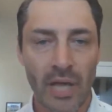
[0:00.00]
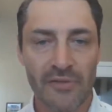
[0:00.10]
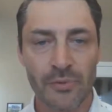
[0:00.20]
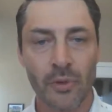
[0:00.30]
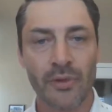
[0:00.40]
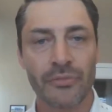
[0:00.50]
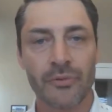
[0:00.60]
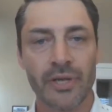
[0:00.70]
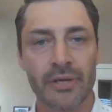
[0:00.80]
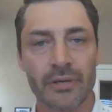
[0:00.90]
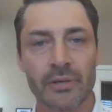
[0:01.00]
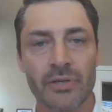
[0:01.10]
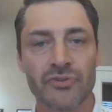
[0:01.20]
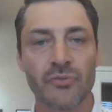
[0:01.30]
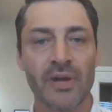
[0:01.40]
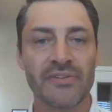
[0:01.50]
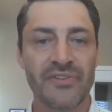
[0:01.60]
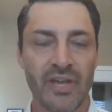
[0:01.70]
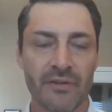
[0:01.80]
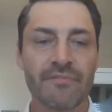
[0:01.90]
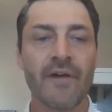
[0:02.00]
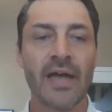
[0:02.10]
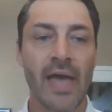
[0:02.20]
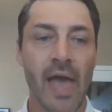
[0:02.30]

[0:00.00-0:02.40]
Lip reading: as we're going through here, to identify